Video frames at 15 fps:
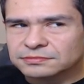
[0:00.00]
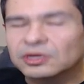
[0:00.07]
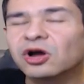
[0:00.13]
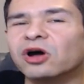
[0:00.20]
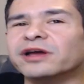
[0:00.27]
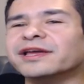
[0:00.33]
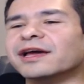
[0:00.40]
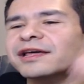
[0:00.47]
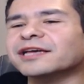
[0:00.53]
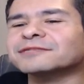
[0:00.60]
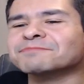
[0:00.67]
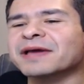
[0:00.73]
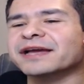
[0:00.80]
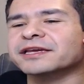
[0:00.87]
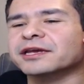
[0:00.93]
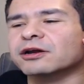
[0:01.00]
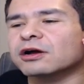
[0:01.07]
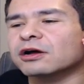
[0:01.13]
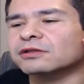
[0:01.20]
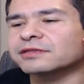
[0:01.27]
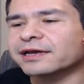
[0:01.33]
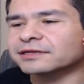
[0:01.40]
Oh yeah, that's Pat
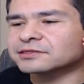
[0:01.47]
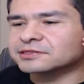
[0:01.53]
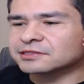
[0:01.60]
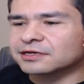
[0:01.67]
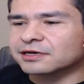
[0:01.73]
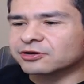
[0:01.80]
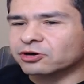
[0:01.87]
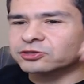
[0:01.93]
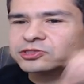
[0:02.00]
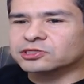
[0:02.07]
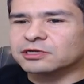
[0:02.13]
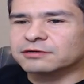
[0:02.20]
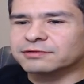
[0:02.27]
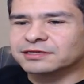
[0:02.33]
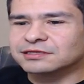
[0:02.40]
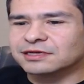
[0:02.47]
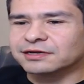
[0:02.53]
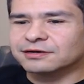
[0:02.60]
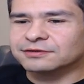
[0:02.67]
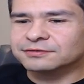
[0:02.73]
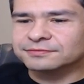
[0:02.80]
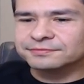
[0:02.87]
Carroll. That's Ursula right there.